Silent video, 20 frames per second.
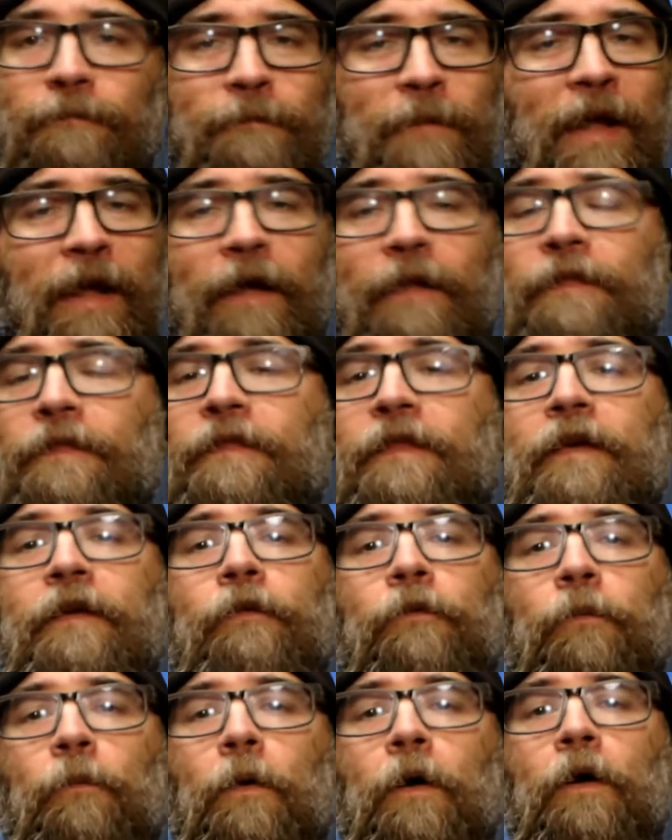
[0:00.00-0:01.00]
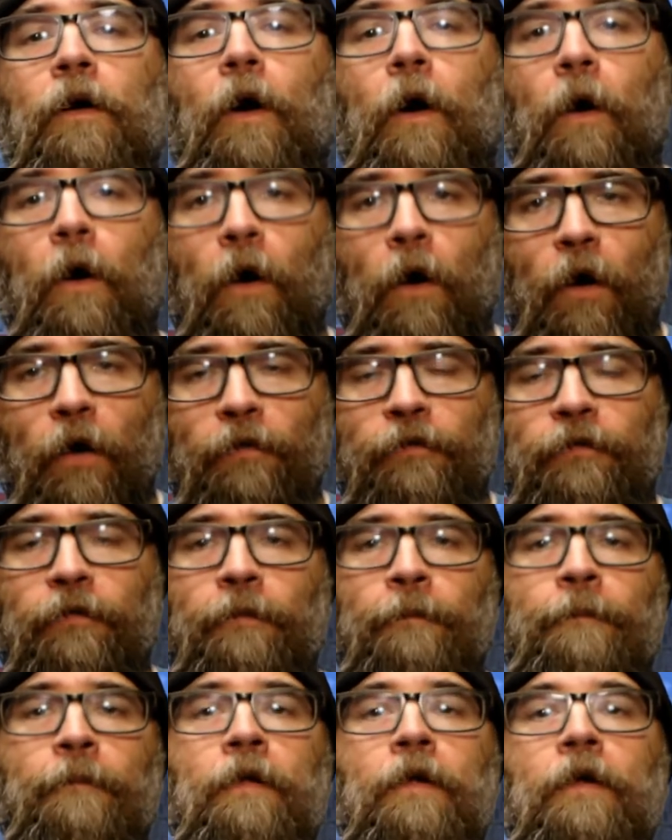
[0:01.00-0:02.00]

man, these were awesome.